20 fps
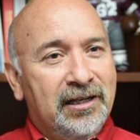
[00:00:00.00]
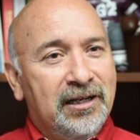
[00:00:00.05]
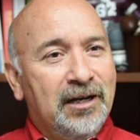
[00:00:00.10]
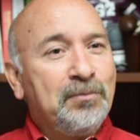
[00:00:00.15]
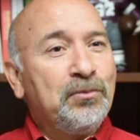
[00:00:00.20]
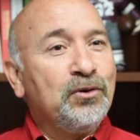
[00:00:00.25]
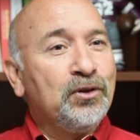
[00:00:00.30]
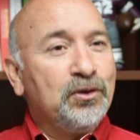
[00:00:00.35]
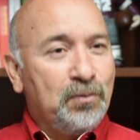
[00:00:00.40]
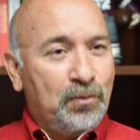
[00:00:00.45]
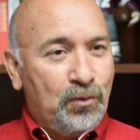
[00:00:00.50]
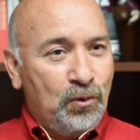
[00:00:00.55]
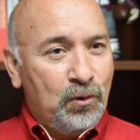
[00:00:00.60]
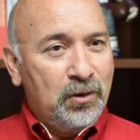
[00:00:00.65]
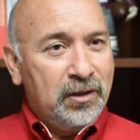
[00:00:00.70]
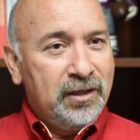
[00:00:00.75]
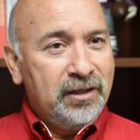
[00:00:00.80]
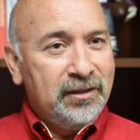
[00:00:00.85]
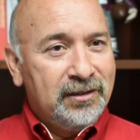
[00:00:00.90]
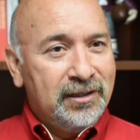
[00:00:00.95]
up on the
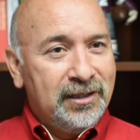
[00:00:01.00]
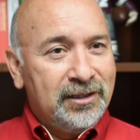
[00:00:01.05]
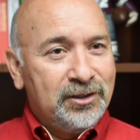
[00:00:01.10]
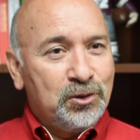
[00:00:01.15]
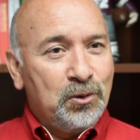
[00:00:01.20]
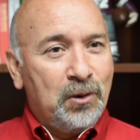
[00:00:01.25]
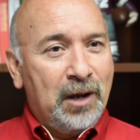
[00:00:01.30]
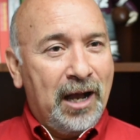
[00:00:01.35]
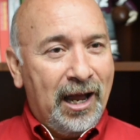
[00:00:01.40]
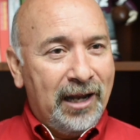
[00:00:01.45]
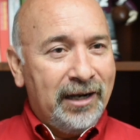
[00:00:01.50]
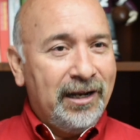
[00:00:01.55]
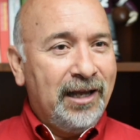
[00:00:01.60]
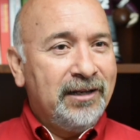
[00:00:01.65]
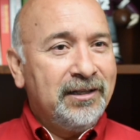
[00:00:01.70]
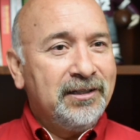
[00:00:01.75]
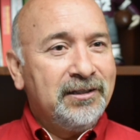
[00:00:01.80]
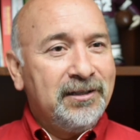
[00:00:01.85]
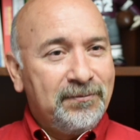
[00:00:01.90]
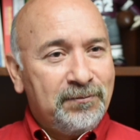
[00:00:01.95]
board, and so
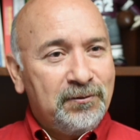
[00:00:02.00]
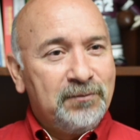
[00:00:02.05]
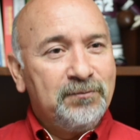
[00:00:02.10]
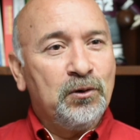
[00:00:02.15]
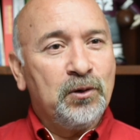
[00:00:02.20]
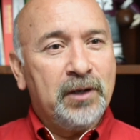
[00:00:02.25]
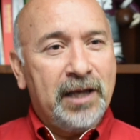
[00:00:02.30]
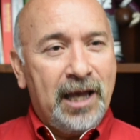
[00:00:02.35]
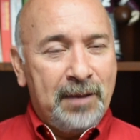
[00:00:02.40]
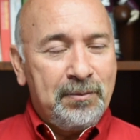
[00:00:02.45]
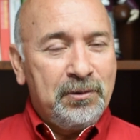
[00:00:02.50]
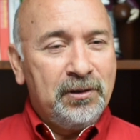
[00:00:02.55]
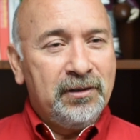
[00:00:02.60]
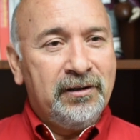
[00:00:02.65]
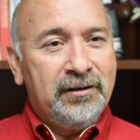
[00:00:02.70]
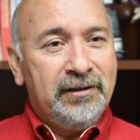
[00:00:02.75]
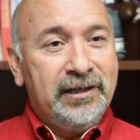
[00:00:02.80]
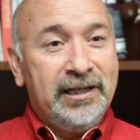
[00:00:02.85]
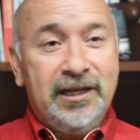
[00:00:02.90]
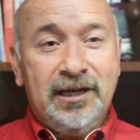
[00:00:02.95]
highlighting different
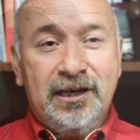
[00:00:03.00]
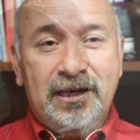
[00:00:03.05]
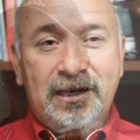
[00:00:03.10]
vocabulary.